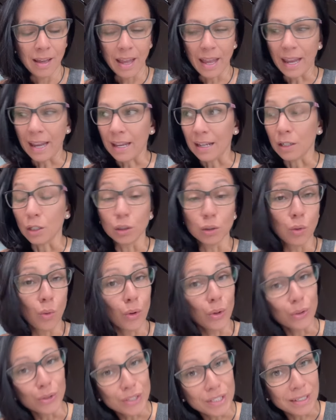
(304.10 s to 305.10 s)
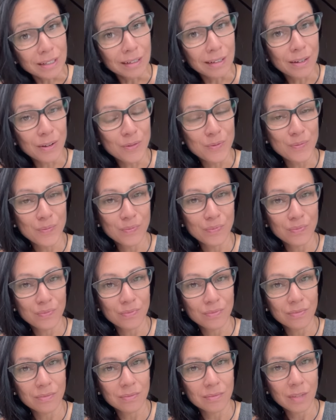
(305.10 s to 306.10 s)
and loyalty,
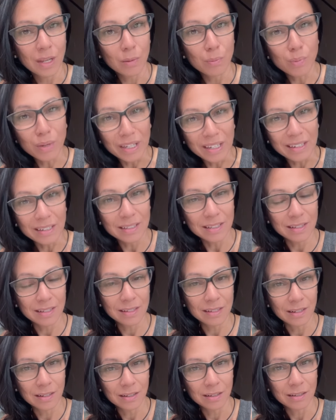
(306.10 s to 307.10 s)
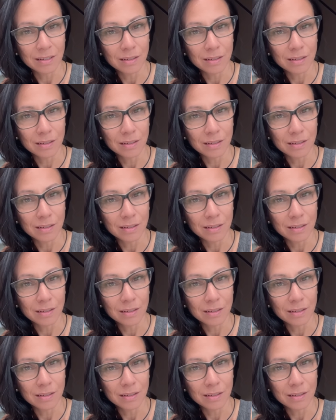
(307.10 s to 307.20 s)
peace,